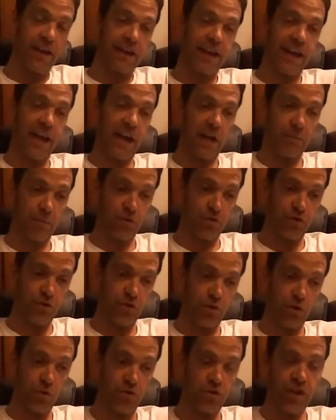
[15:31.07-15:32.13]
cannabis
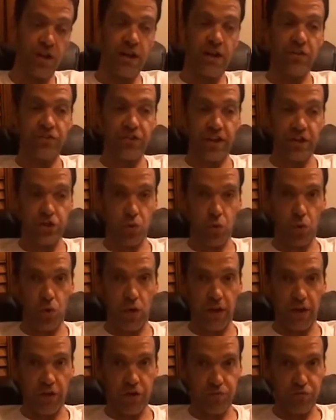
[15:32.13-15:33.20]
use,
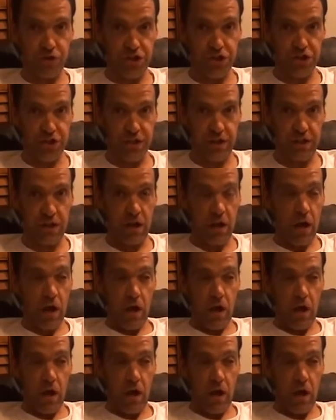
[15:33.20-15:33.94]
sexual expression,